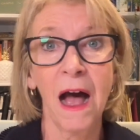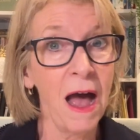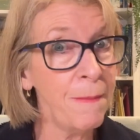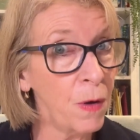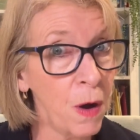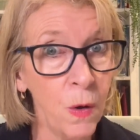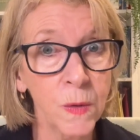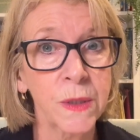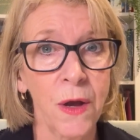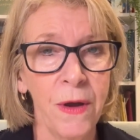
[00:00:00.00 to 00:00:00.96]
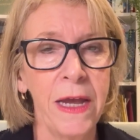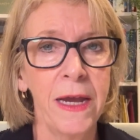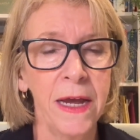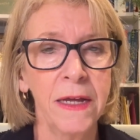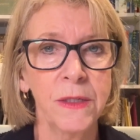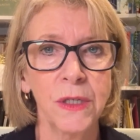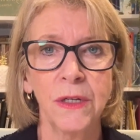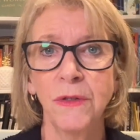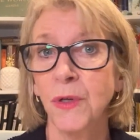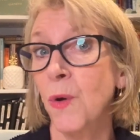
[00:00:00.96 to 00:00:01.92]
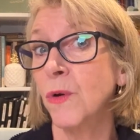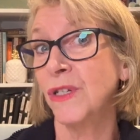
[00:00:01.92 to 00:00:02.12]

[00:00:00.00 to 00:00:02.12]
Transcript: I'm also eager to talk